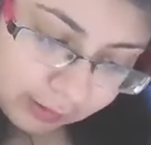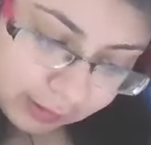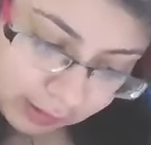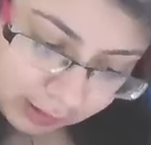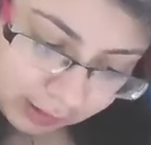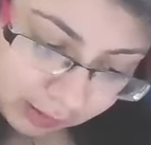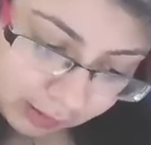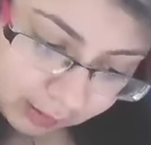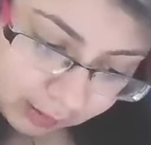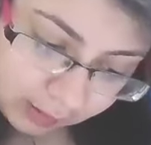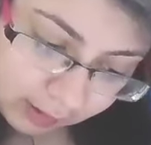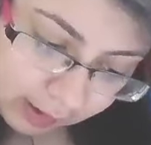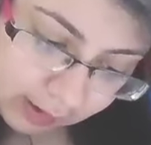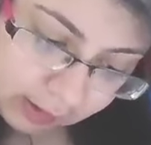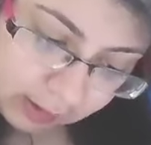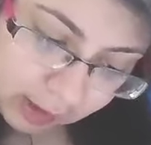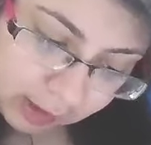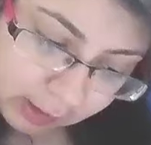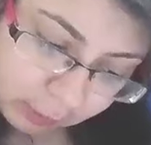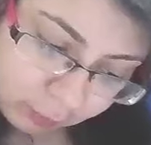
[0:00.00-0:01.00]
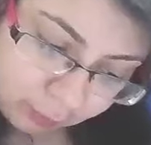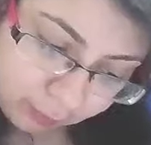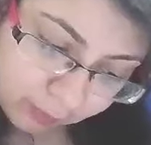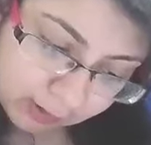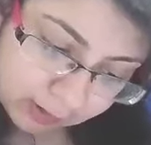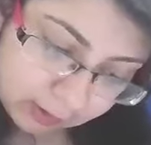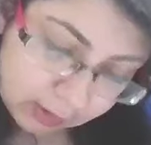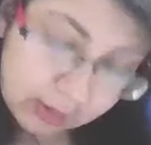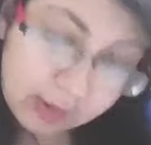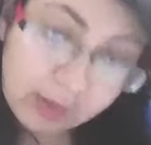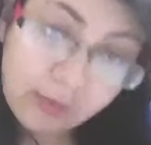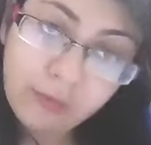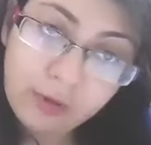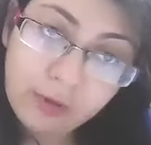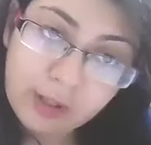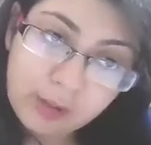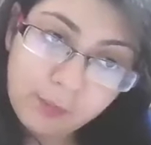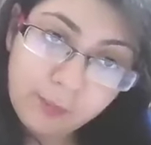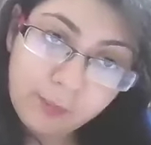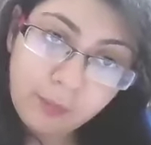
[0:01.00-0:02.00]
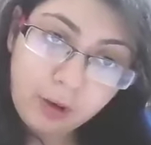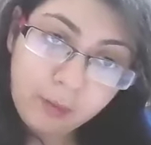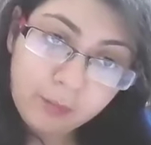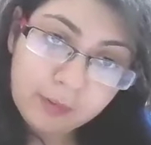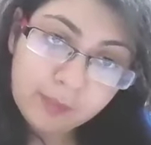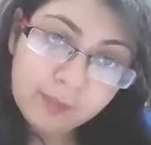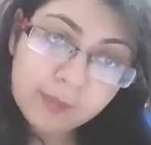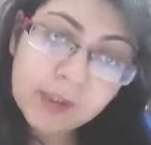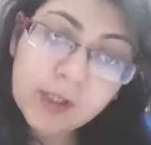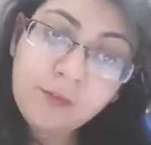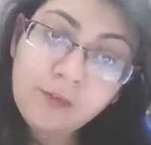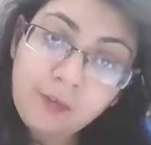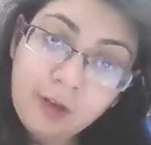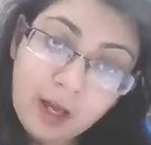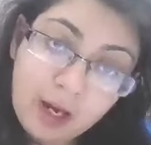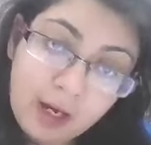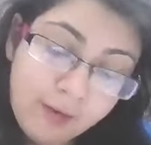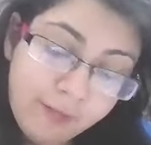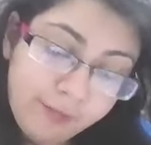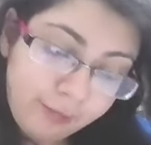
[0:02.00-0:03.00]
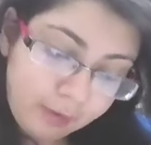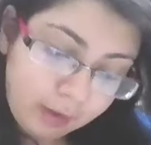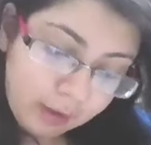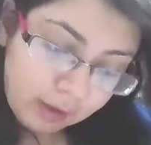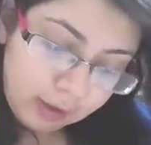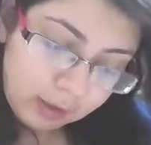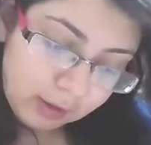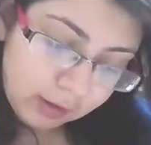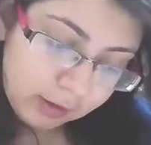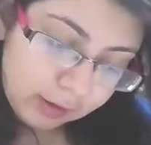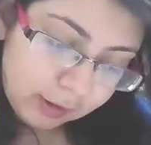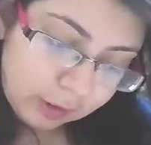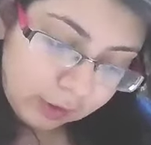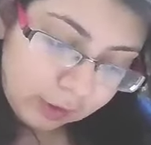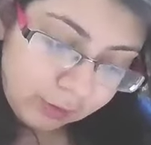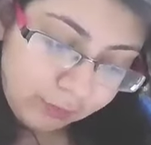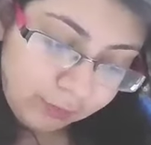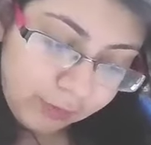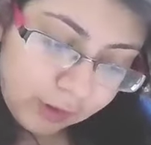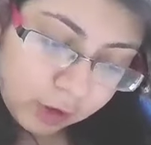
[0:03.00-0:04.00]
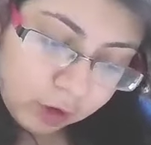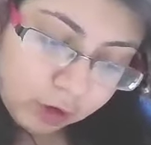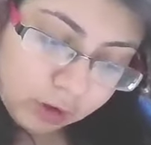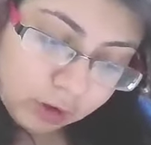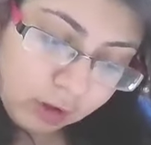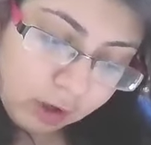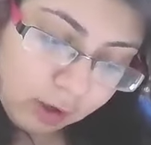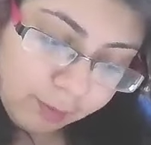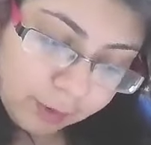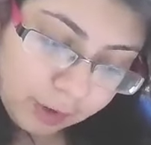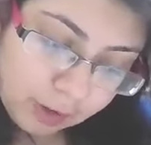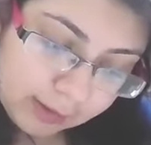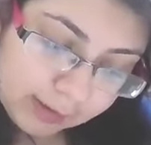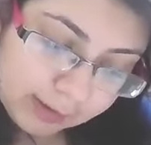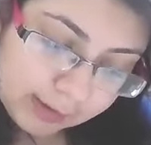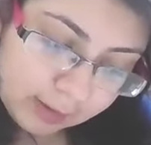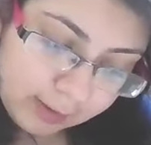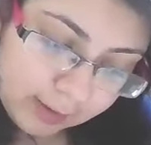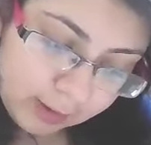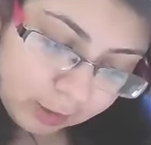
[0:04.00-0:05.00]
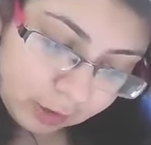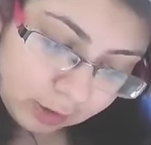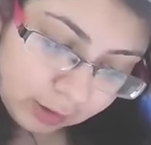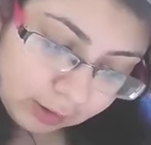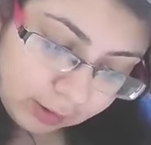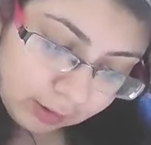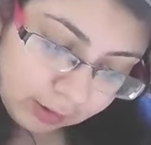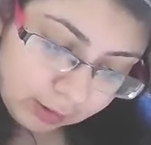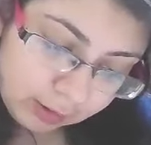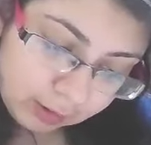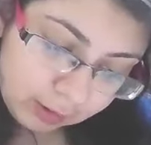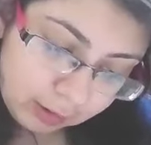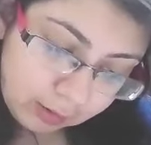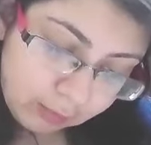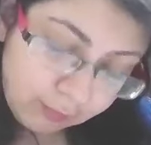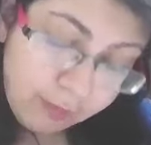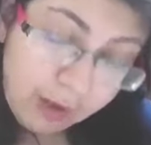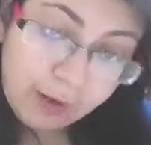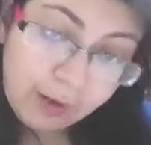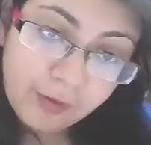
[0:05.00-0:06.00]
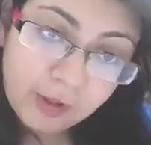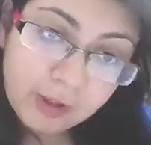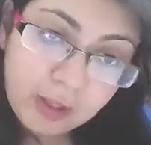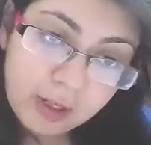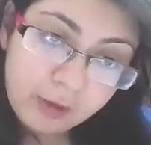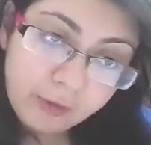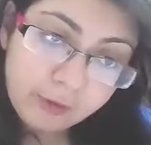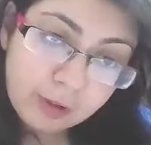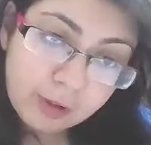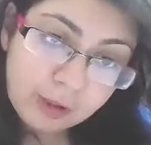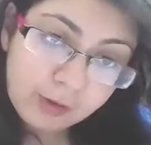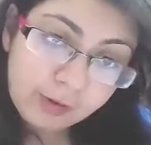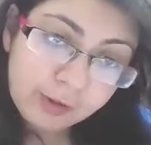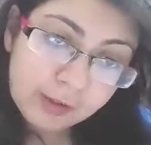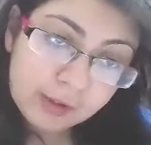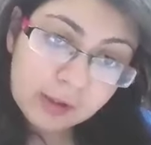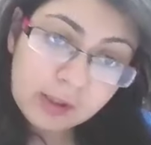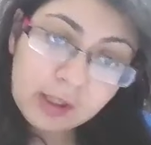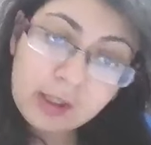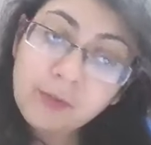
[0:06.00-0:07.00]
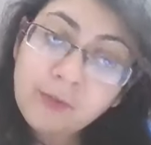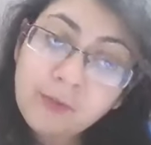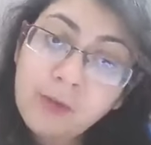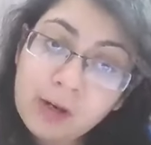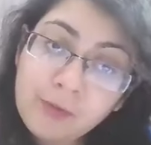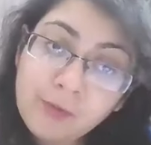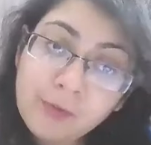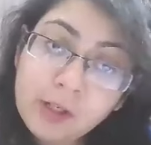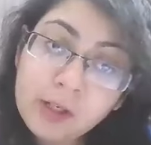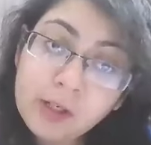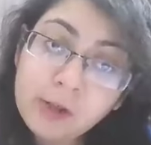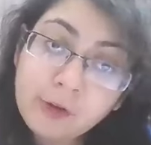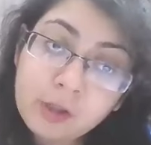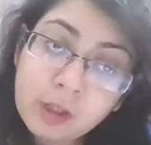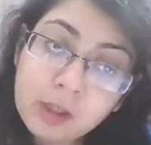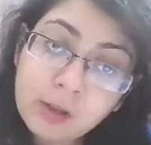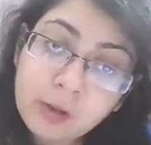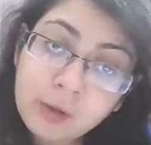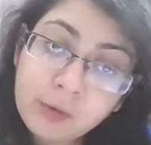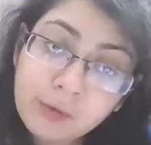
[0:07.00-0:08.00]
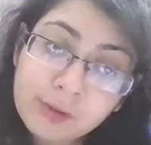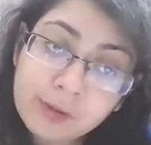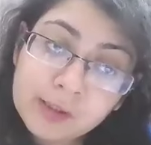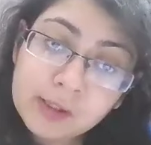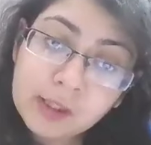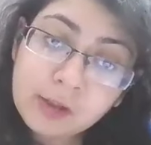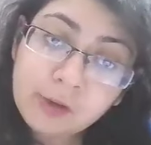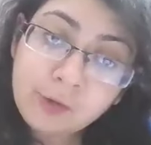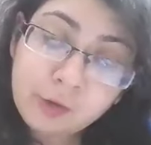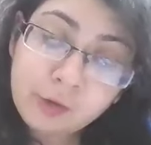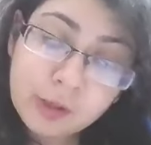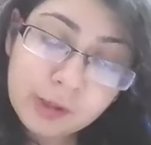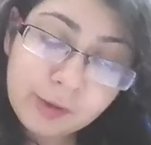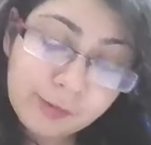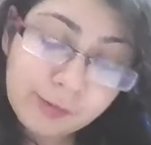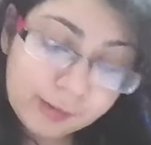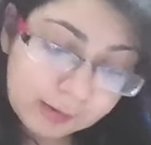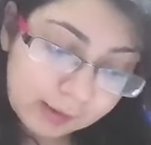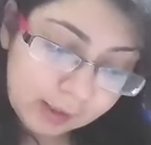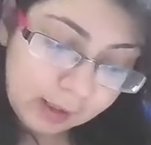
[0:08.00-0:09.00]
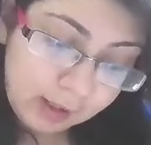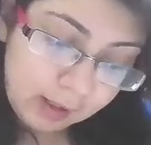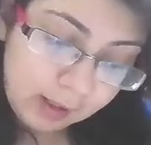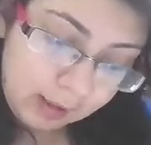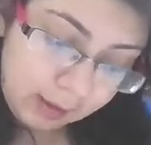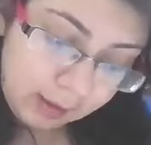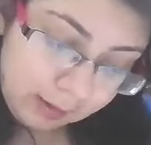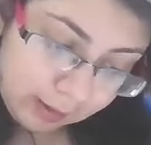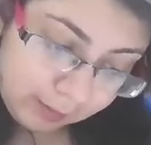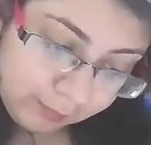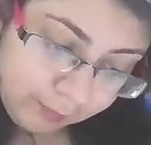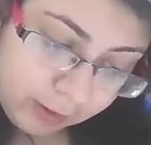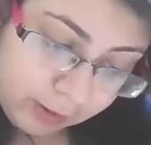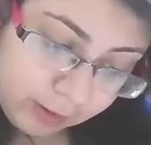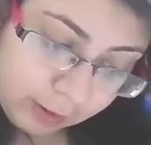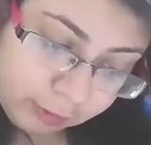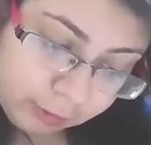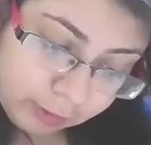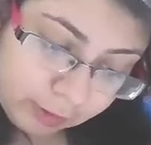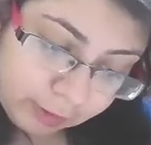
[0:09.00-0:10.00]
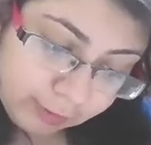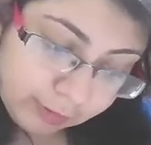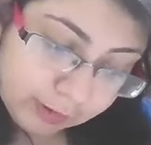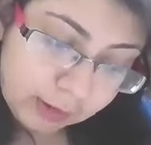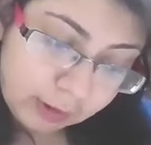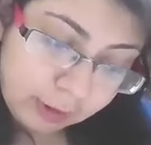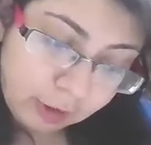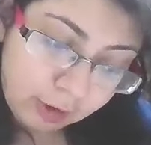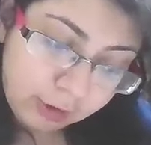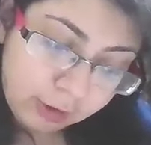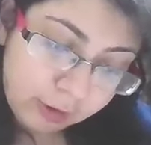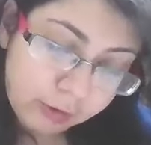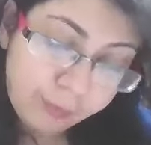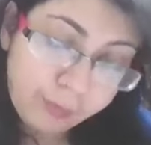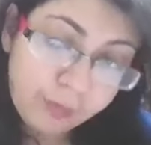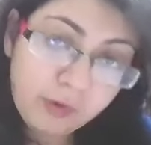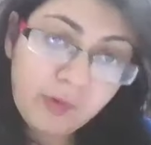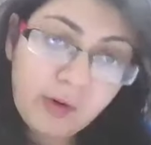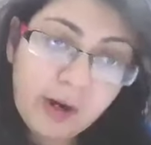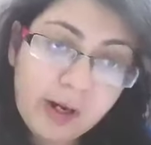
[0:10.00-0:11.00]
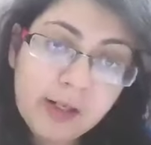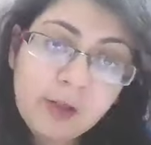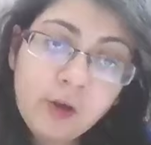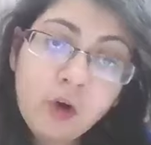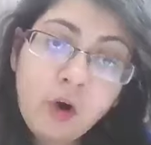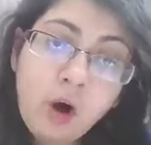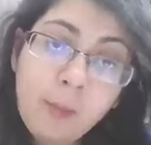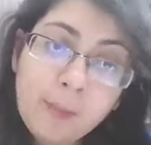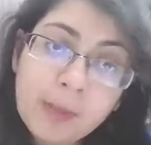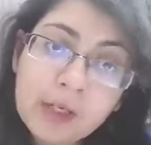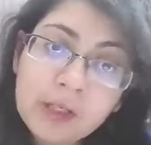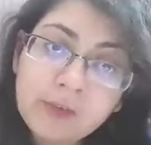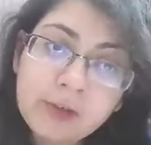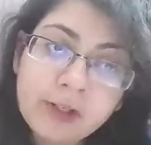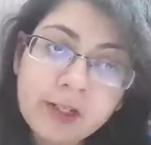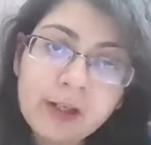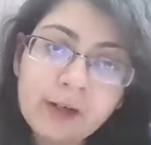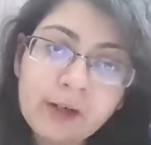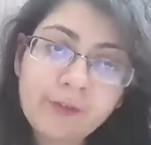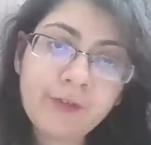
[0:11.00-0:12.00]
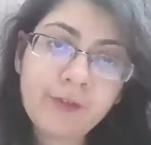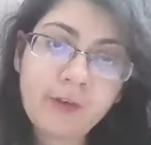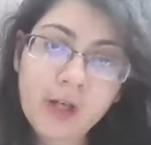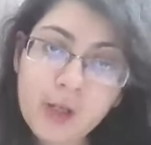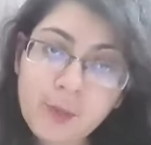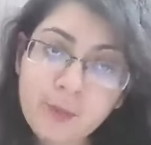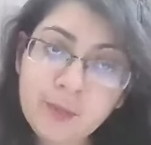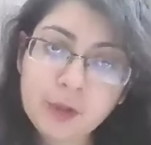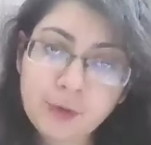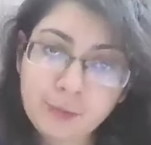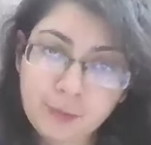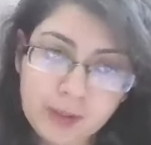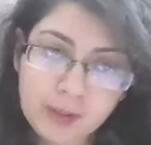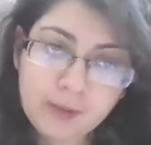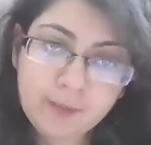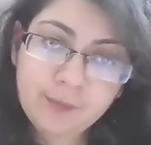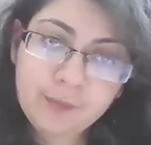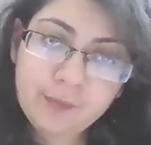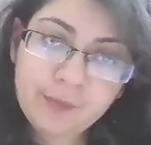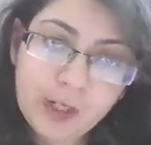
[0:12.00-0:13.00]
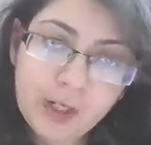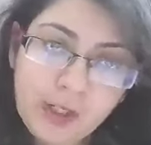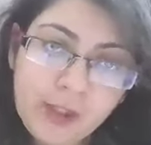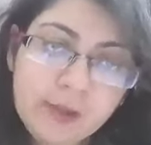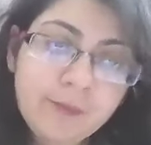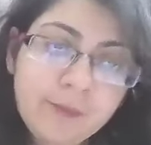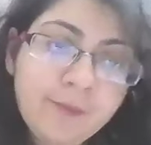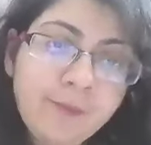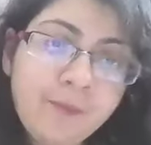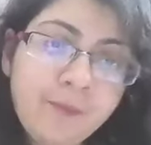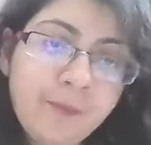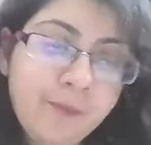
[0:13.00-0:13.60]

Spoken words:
D, they dealt with the real problems of life. So which option is correct? Why were they introduced? Why were interludes introduced? They were introduced in order to provide comic relief in between, right?